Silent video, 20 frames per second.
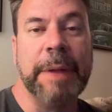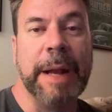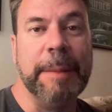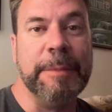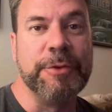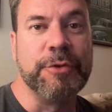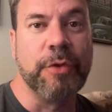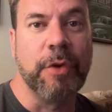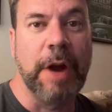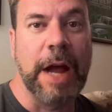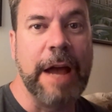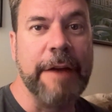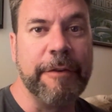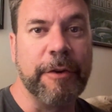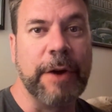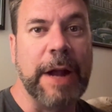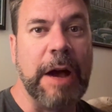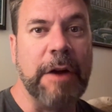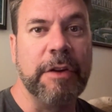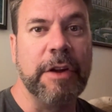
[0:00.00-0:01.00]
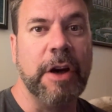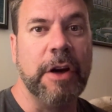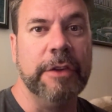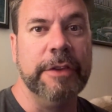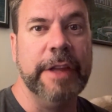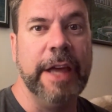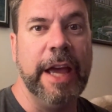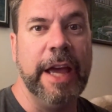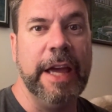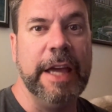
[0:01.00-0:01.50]
I'm driving around all
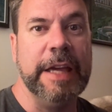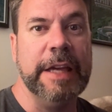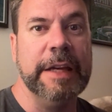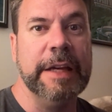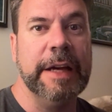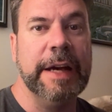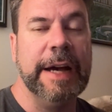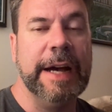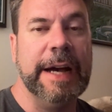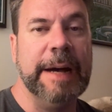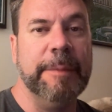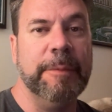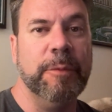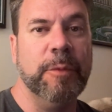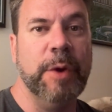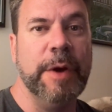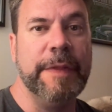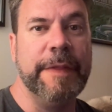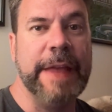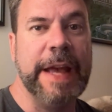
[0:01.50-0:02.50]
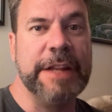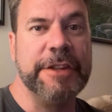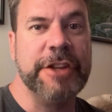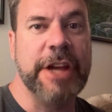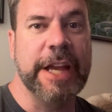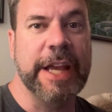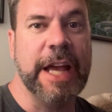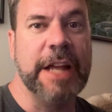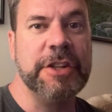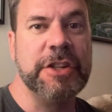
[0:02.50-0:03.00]
day with that
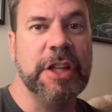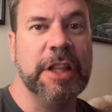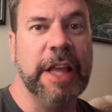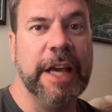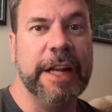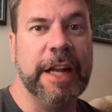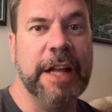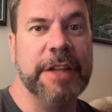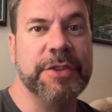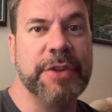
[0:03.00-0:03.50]
check engine light on.